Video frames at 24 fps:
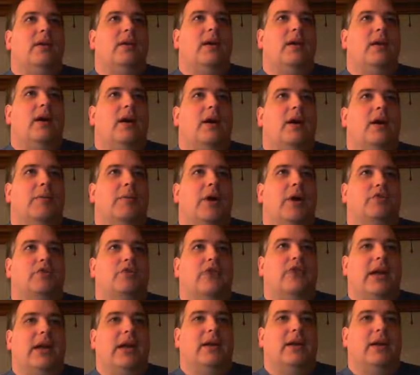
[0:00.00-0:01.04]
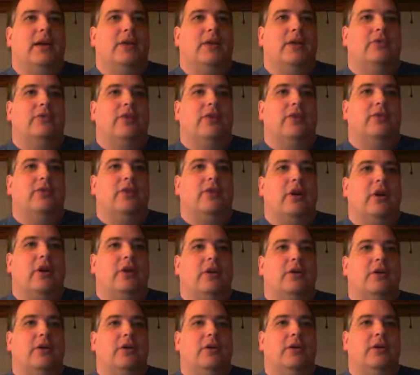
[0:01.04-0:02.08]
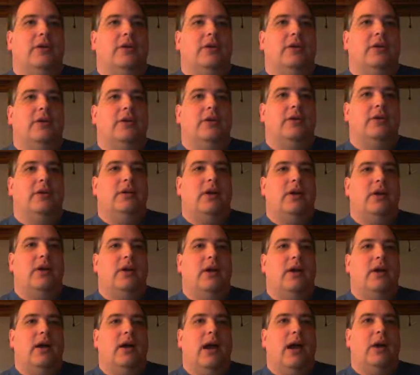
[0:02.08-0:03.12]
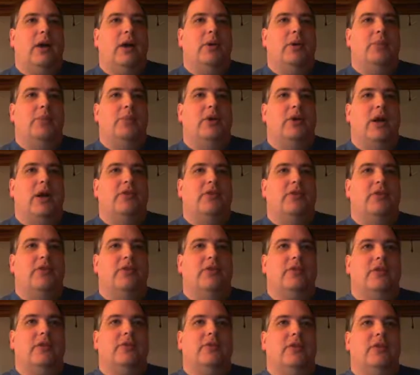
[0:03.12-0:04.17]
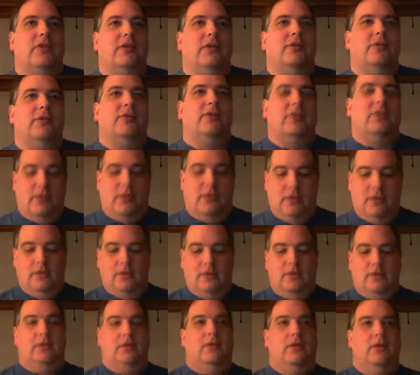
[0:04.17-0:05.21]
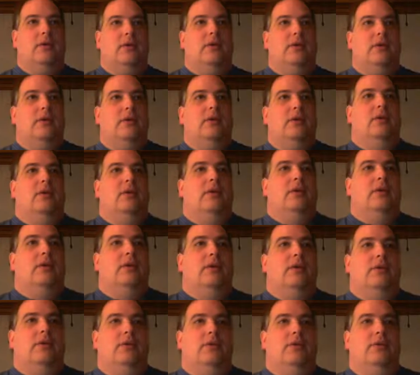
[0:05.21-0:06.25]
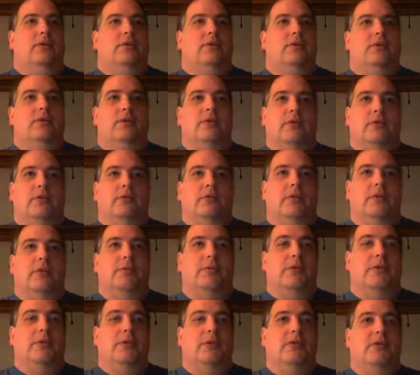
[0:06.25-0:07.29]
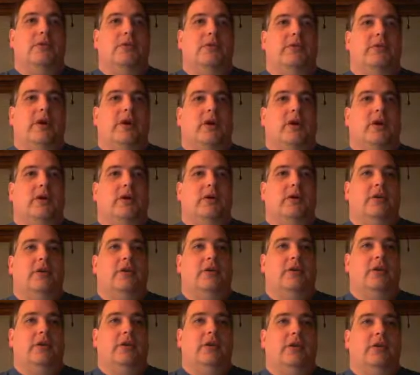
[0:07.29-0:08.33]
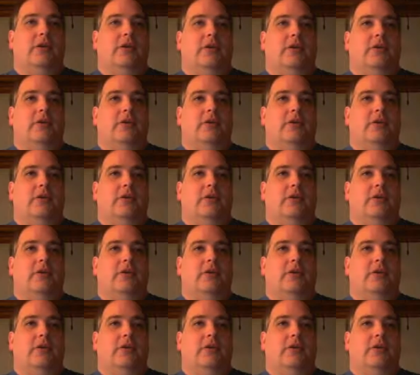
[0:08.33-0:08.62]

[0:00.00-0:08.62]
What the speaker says: our chat connection is hard-coded how we process these things. To do, remove, hard-coded